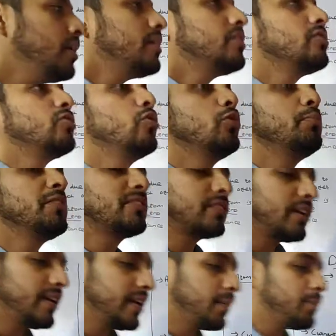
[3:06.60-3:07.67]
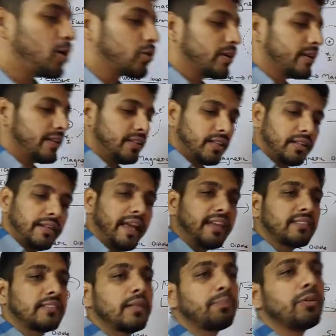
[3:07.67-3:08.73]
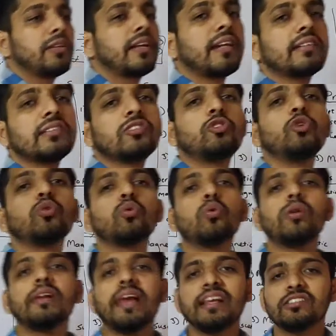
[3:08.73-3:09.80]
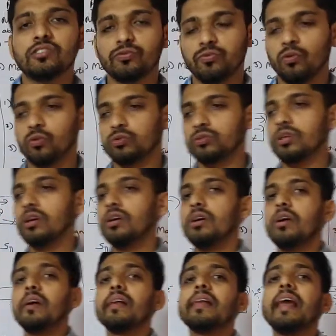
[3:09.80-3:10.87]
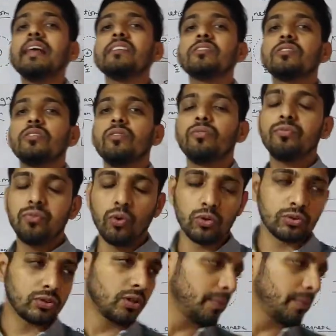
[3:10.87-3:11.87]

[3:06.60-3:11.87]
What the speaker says: You will be studying about it in the next chapter, that is due to Lenz's force. Lenz's force.